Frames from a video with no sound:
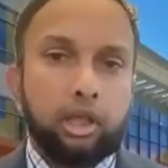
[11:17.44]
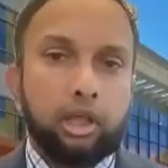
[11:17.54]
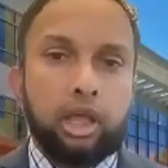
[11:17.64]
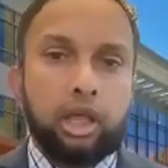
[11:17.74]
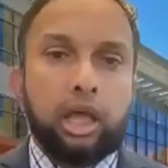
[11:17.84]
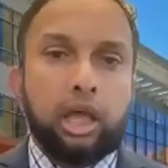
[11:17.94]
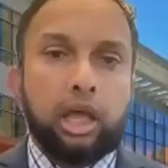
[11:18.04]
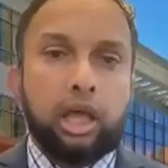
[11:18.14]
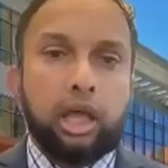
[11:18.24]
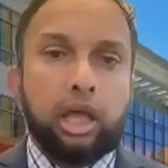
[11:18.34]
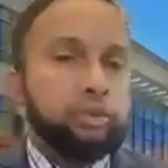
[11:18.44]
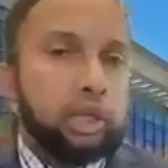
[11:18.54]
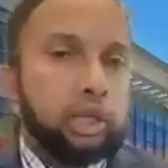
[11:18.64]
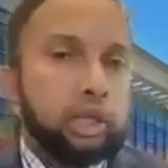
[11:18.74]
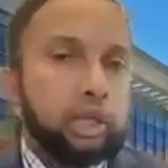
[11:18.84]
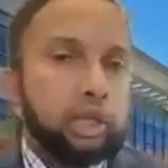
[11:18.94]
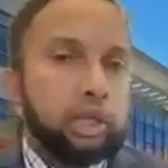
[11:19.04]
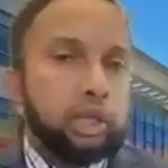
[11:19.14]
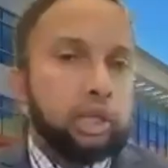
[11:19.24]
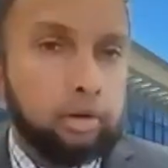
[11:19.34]
When we looked at comparing
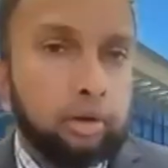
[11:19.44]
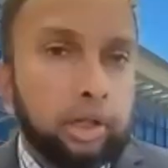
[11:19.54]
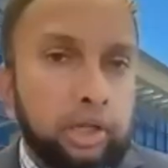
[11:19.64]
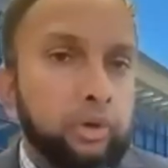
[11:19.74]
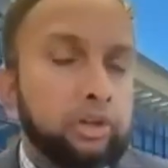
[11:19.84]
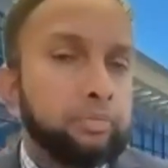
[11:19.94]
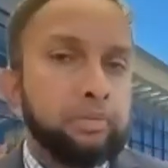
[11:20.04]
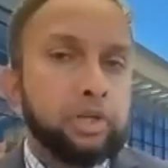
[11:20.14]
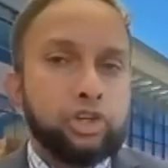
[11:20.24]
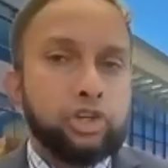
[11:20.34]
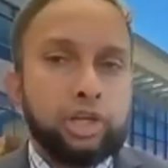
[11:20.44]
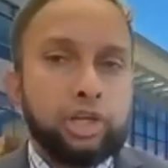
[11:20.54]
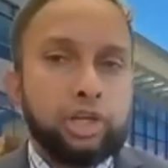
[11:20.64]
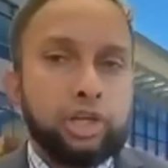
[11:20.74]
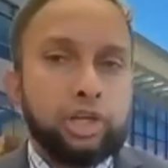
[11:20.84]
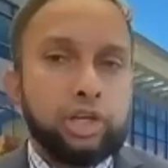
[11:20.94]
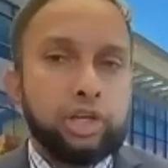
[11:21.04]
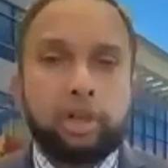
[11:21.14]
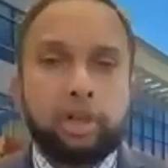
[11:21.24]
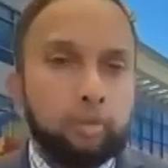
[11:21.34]
EUS PPG with
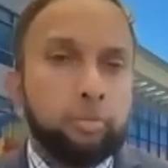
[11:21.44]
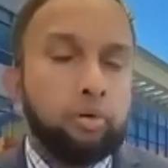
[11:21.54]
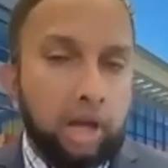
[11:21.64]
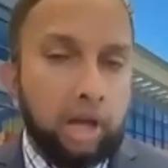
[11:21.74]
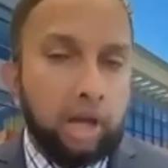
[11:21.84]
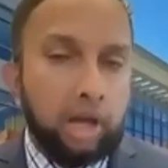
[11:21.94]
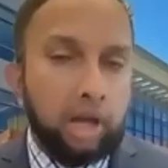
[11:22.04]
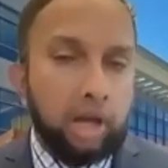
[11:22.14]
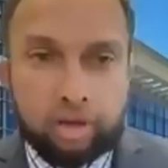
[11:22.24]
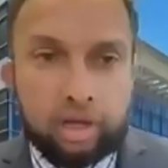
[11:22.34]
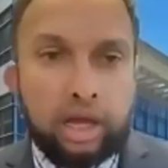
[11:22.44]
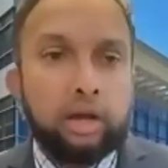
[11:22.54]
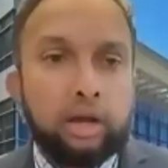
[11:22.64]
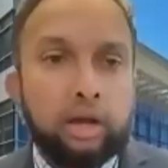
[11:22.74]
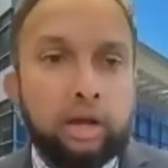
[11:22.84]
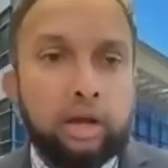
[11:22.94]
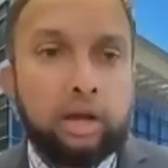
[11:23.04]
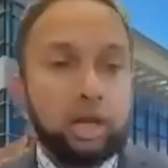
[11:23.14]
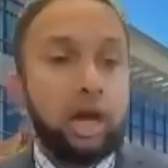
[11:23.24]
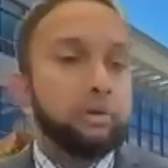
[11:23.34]
clinical parameters, the
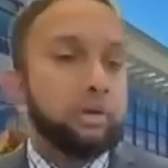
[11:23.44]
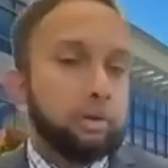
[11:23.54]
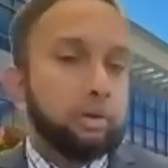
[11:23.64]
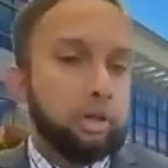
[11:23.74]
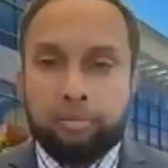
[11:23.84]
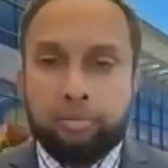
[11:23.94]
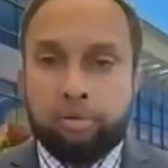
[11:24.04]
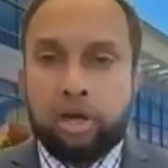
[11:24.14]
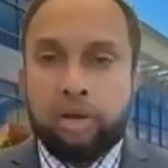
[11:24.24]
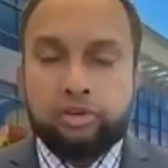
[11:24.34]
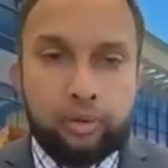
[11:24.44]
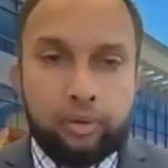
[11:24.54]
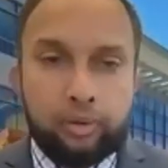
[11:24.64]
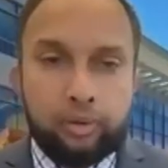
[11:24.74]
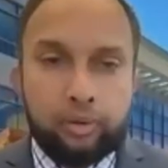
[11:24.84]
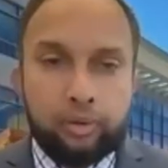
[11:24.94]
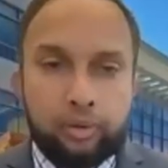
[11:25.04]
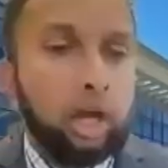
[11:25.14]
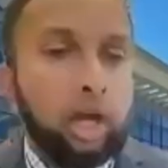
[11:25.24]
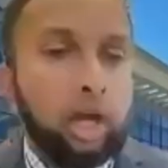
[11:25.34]
common clinical parameters that
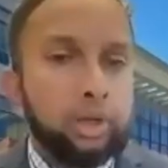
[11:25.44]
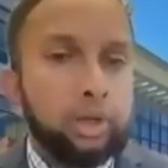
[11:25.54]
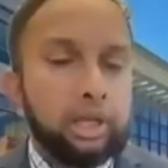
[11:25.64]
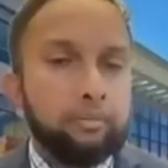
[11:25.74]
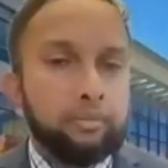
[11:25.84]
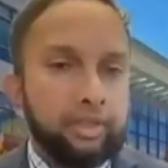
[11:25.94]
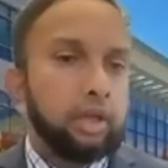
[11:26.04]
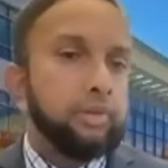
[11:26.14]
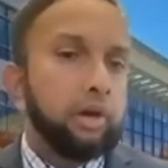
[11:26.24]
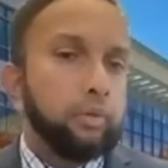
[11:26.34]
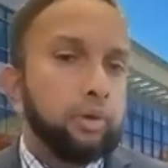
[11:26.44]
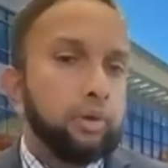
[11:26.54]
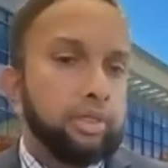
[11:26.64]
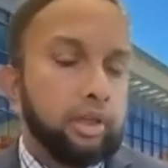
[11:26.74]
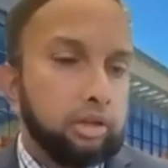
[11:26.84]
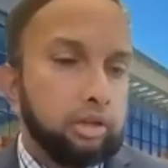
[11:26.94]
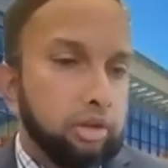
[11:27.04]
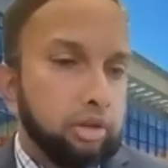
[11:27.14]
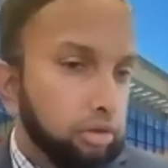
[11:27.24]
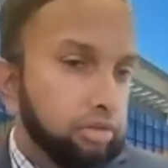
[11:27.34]
we think about with
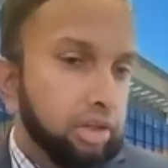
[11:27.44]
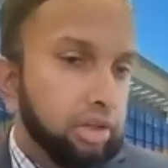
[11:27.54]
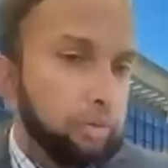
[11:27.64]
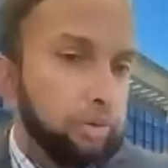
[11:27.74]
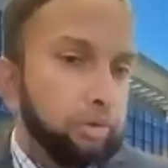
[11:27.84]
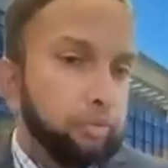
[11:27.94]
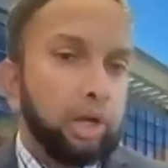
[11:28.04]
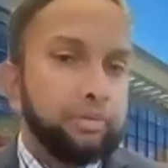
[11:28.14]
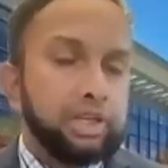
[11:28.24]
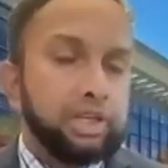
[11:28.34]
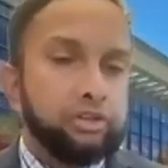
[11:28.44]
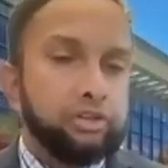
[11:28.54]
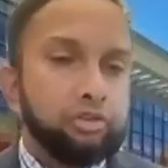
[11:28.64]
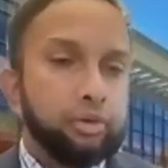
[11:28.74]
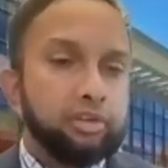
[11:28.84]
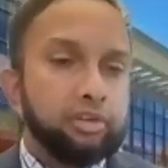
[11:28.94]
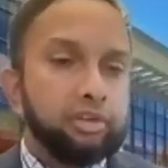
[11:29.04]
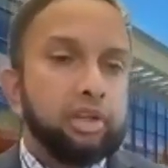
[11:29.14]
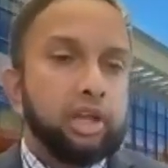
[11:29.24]
associating with portal hypertension cirrhosis,